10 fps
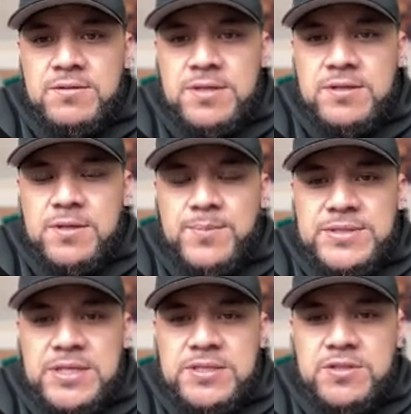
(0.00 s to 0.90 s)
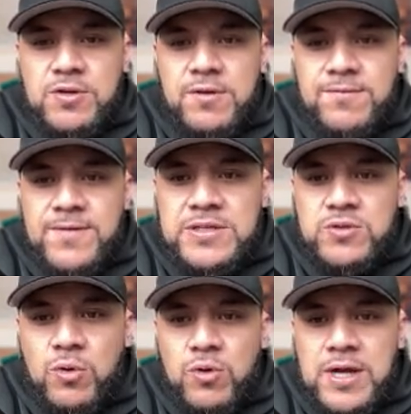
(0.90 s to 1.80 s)
the percentage of fats
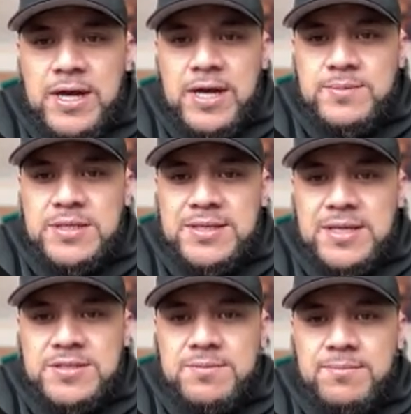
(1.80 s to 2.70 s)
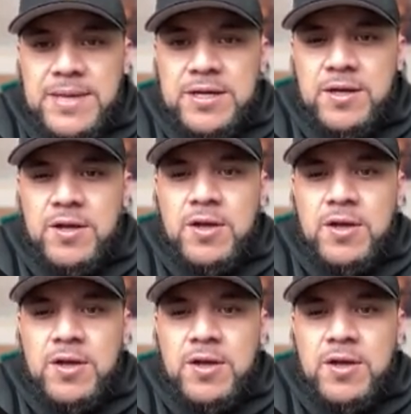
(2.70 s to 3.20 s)
or carbs, it doesn't matter